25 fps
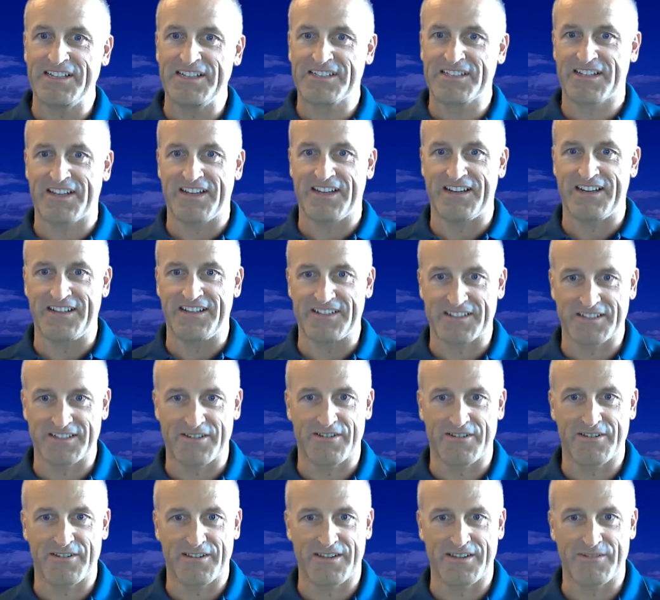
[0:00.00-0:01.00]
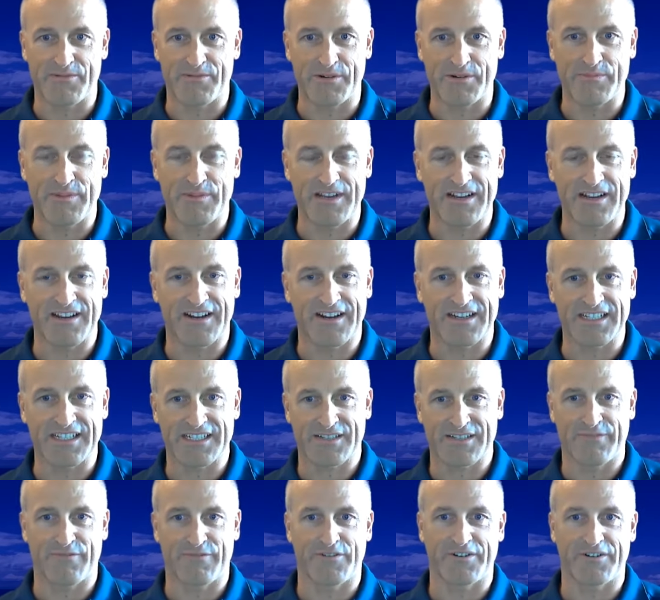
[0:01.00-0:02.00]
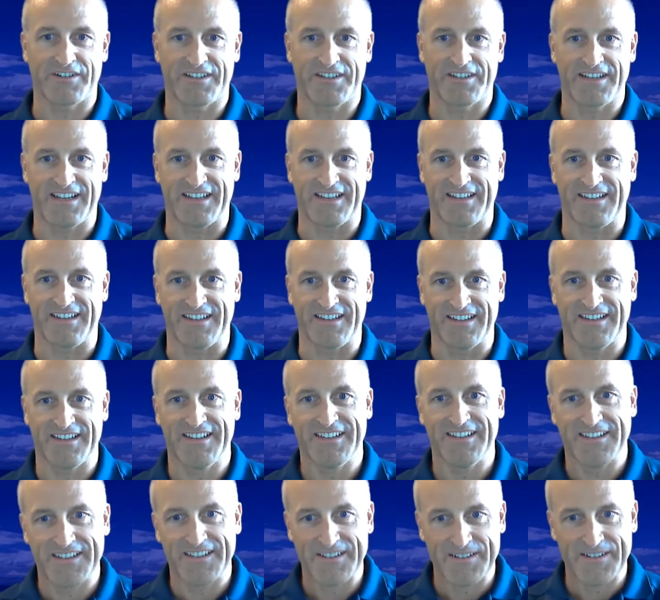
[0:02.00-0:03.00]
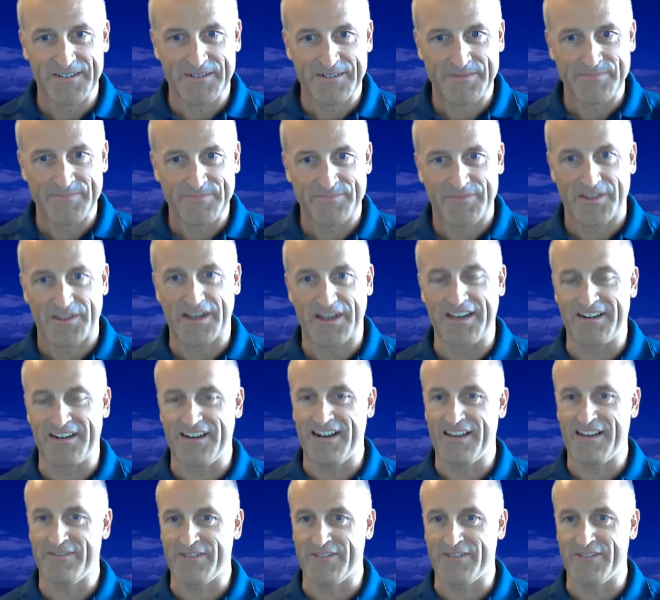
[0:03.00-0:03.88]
cadence do you think would be nice for 10 and 11